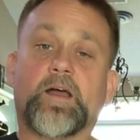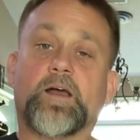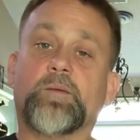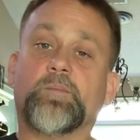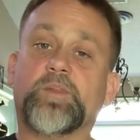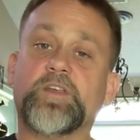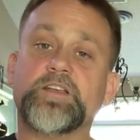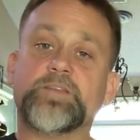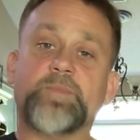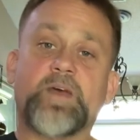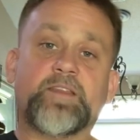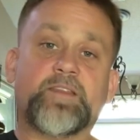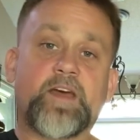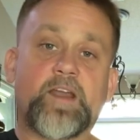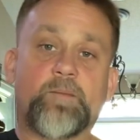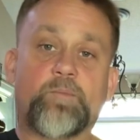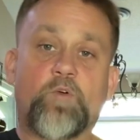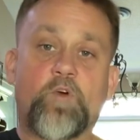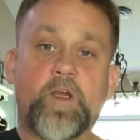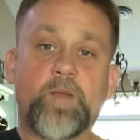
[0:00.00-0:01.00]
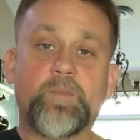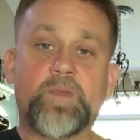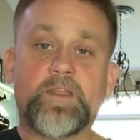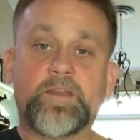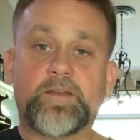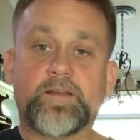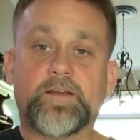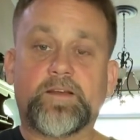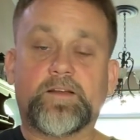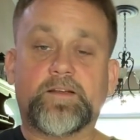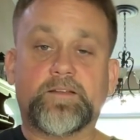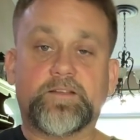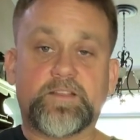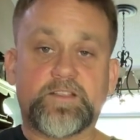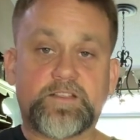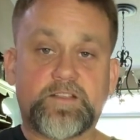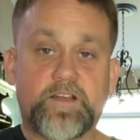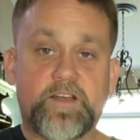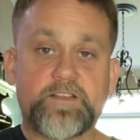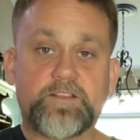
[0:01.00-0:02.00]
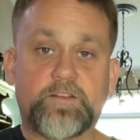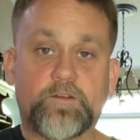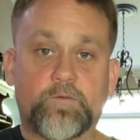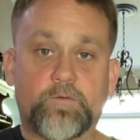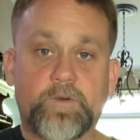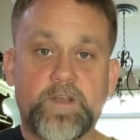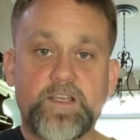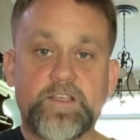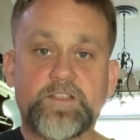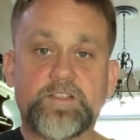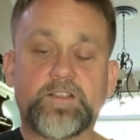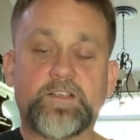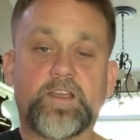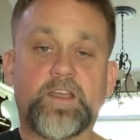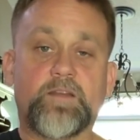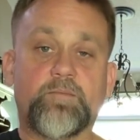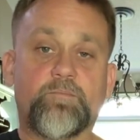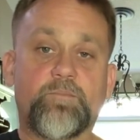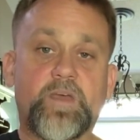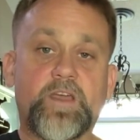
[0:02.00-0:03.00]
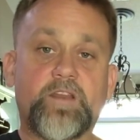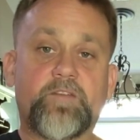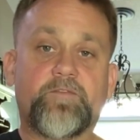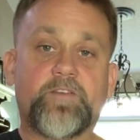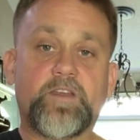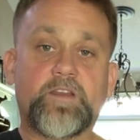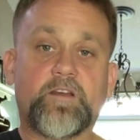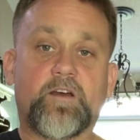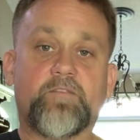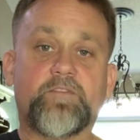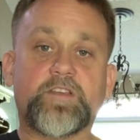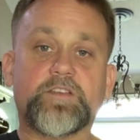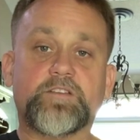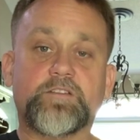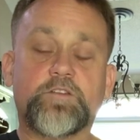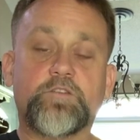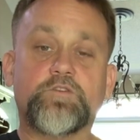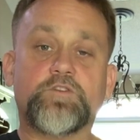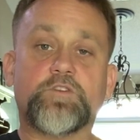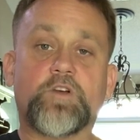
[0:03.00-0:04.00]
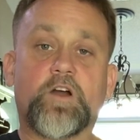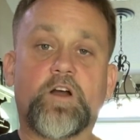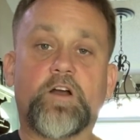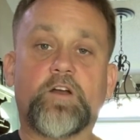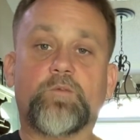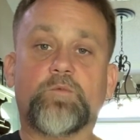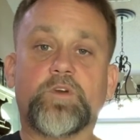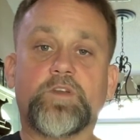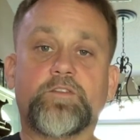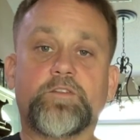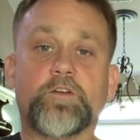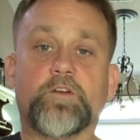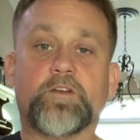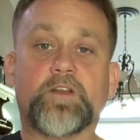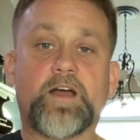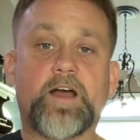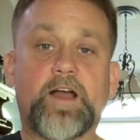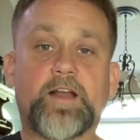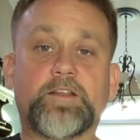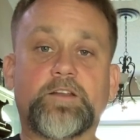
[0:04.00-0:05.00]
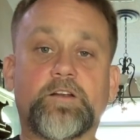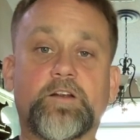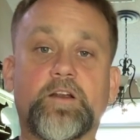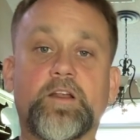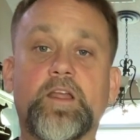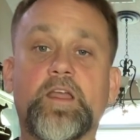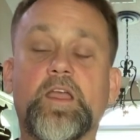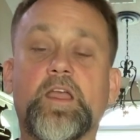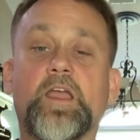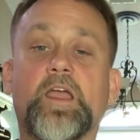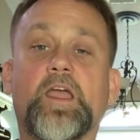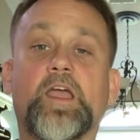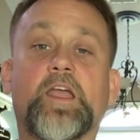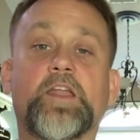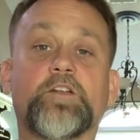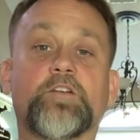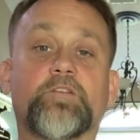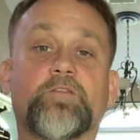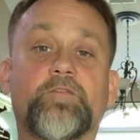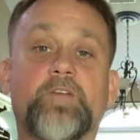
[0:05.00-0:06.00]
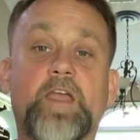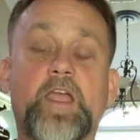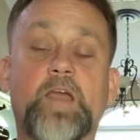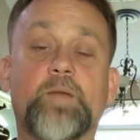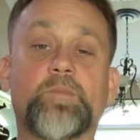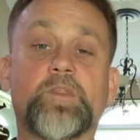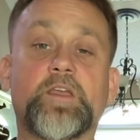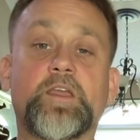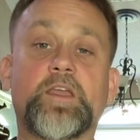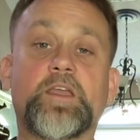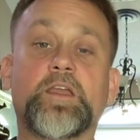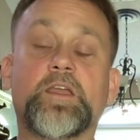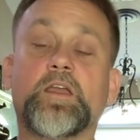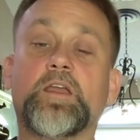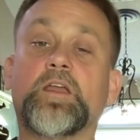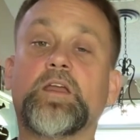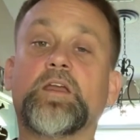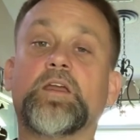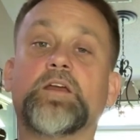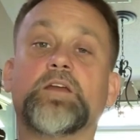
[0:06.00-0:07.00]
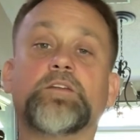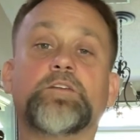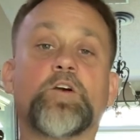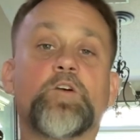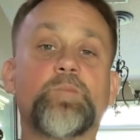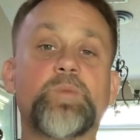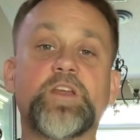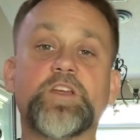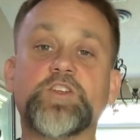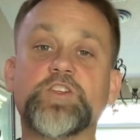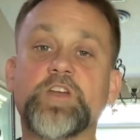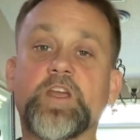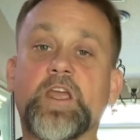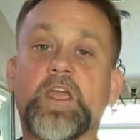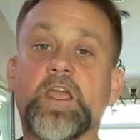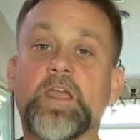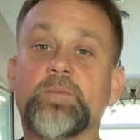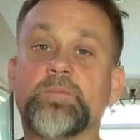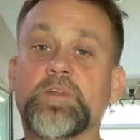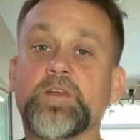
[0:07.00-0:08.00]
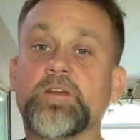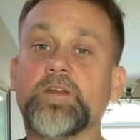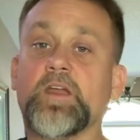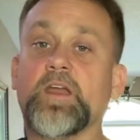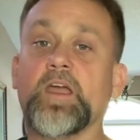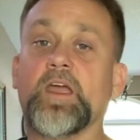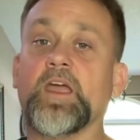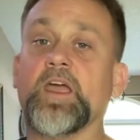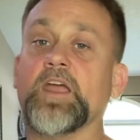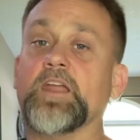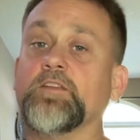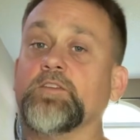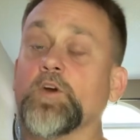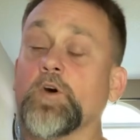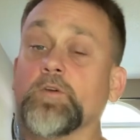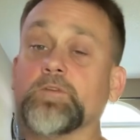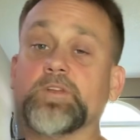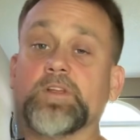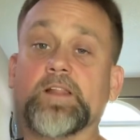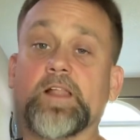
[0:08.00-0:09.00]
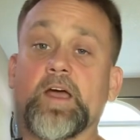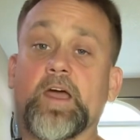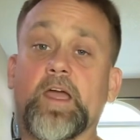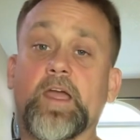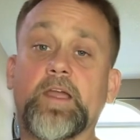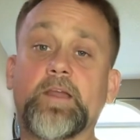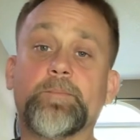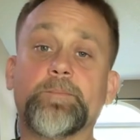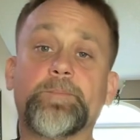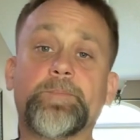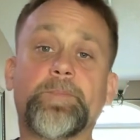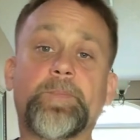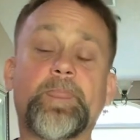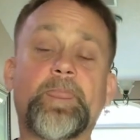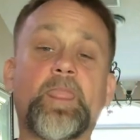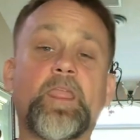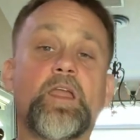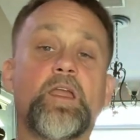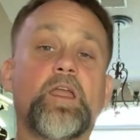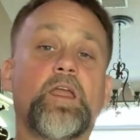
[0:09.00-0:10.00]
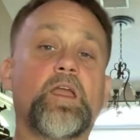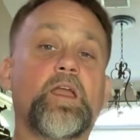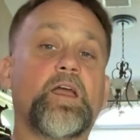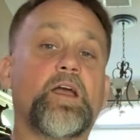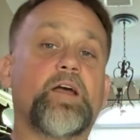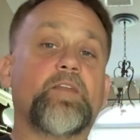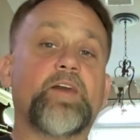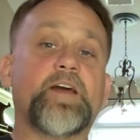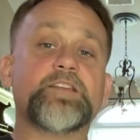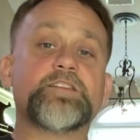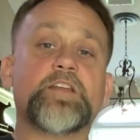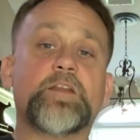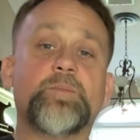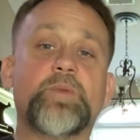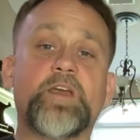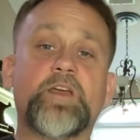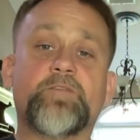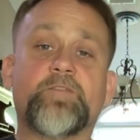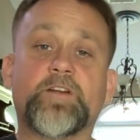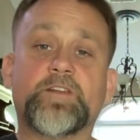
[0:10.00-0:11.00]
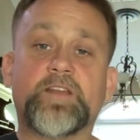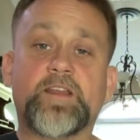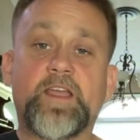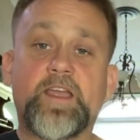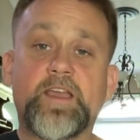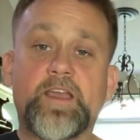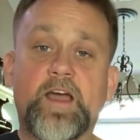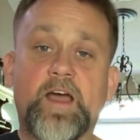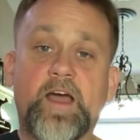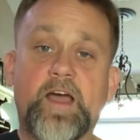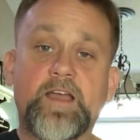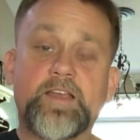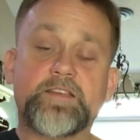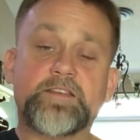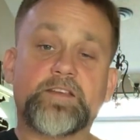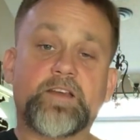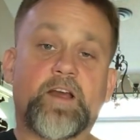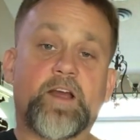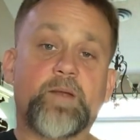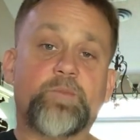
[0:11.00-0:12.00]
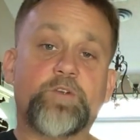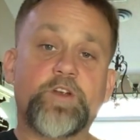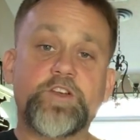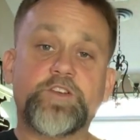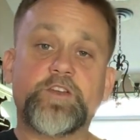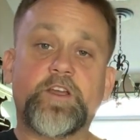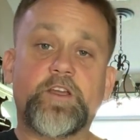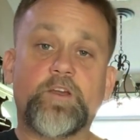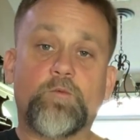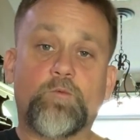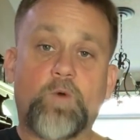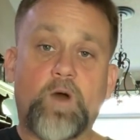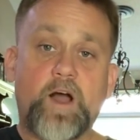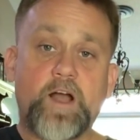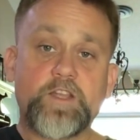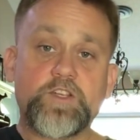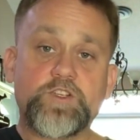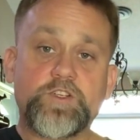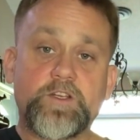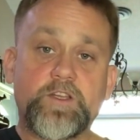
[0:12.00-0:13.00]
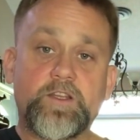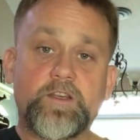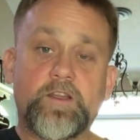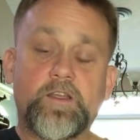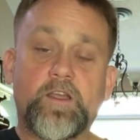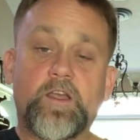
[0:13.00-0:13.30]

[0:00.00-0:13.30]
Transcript: Please make that appointment. Discuss the risk and benefit of this new drug with your doctor and your family. Don't be ashamed and don't delay. That's going to be it for today, guys. I appreciate you watching.